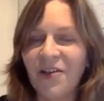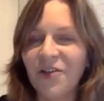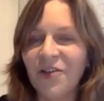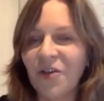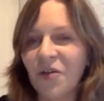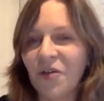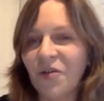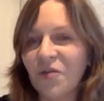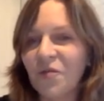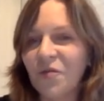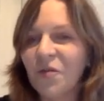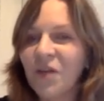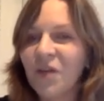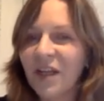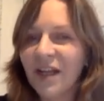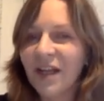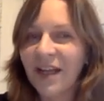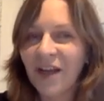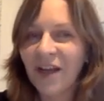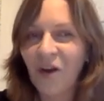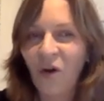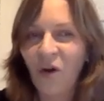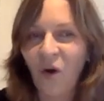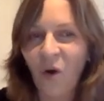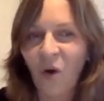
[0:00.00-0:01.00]
don't
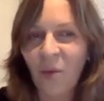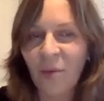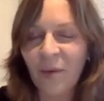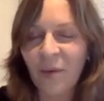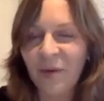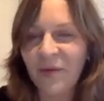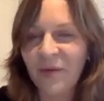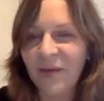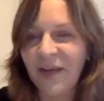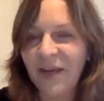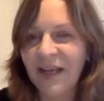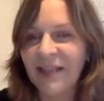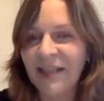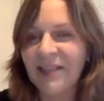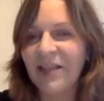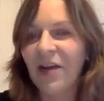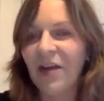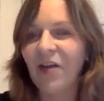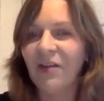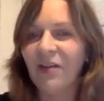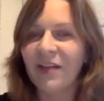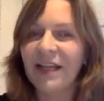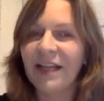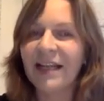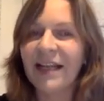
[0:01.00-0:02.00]
really cooperate
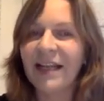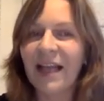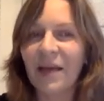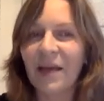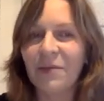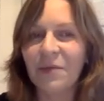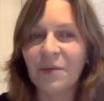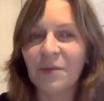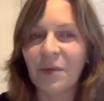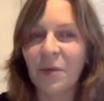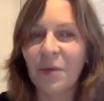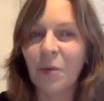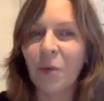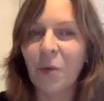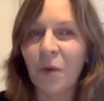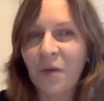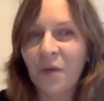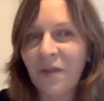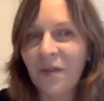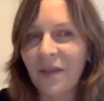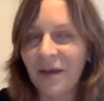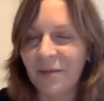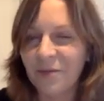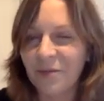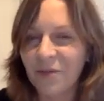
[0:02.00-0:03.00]
on that level we
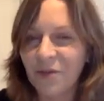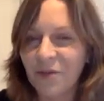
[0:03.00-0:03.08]
want them